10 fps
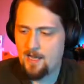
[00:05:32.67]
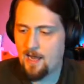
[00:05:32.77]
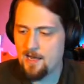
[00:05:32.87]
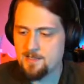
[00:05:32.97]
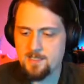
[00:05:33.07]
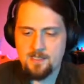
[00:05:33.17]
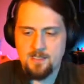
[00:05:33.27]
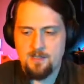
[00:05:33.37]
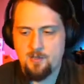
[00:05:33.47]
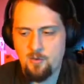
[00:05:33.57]
And
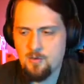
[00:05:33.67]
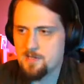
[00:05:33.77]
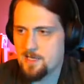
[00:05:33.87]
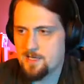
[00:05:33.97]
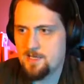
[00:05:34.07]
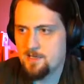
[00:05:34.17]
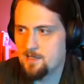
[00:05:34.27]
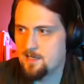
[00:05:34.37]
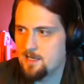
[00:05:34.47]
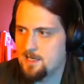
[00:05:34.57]
Nordic
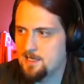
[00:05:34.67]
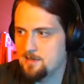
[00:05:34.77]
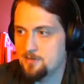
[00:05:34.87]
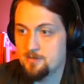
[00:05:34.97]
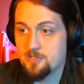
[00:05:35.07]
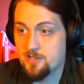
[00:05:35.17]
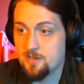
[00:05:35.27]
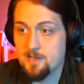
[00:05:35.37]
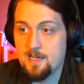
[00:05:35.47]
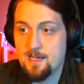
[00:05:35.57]

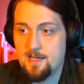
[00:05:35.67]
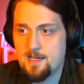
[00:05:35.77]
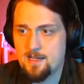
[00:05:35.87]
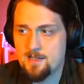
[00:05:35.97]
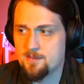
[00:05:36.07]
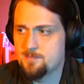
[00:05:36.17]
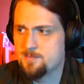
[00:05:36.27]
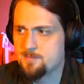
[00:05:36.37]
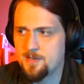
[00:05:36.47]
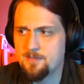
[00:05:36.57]
literature that
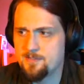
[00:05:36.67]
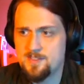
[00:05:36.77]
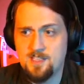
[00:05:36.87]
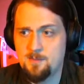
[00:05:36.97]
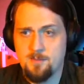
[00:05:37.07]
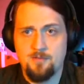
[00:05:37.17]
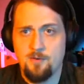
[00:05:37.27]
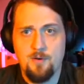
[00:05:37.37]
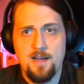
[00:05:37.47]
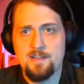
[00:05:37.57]
we've seen
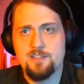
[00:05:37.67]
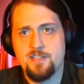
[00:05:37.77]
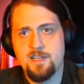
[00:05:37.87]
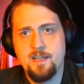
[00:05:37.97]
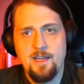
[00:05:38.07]
before, actually,